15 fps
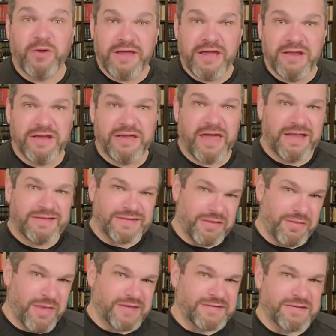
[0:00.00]
what he indicates
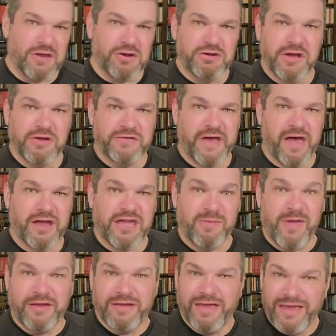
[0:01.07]
in this little-known
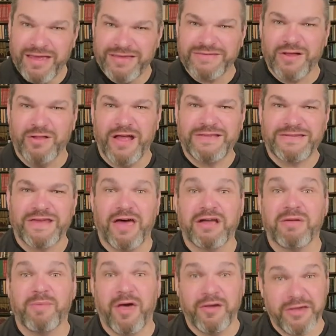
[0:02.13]
document. So let's
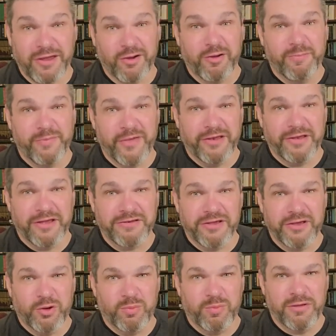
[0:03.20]
talk about your impending
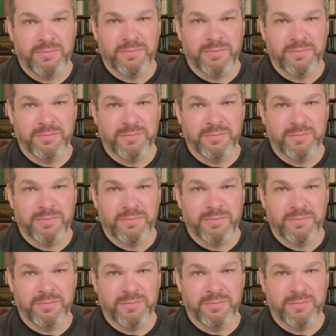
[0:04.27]
doom.